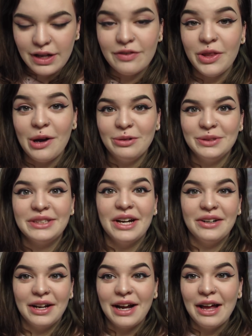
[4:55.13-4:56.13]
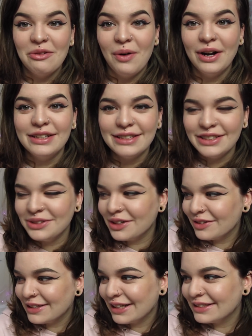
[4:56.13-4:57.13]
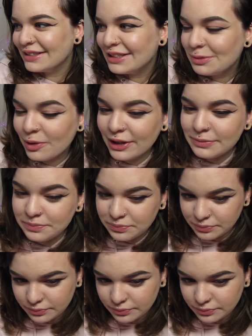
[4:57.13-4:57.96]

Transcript: Even though I was scared and I kind of wanted to do it over text at this point,